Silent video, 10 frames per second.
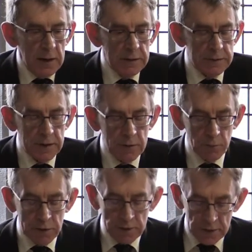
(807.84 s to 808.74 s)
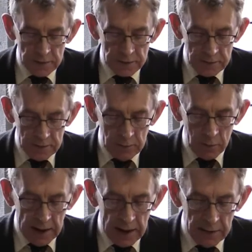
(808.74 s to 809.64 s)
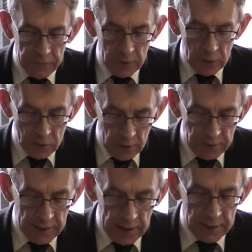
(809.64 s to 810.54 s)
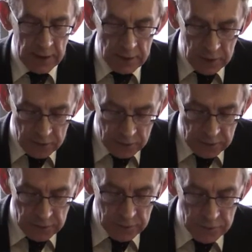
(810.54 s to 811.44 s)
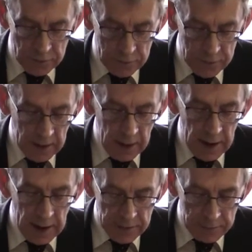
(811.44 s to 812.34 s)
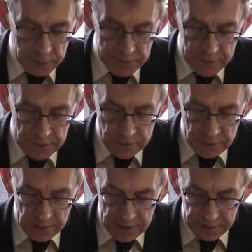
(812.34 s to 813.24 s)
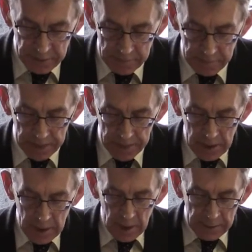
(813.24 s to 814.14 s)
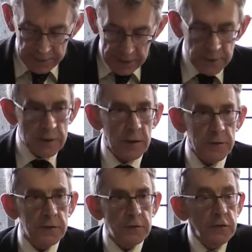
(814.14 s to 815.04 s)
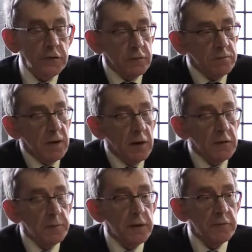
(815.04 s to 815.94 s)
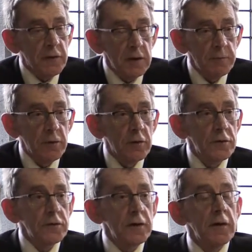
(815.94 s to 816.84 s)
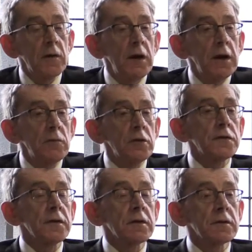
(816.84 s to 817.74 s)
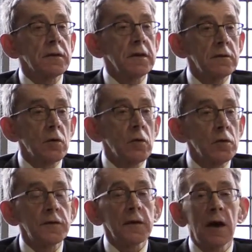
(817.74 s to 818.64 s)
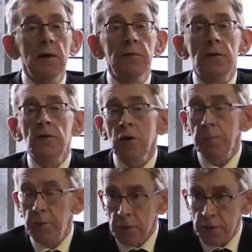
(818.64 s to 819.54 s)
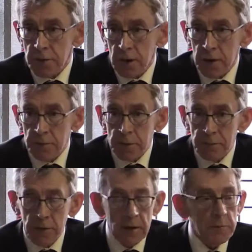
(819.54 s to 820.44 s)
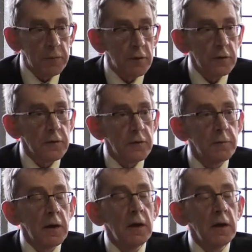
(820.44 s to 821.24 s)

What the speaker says: is that we have done that and continue to do it at a procedural level. And there the Constitution has been very important, and the way in which the courts have interpreted has been very important.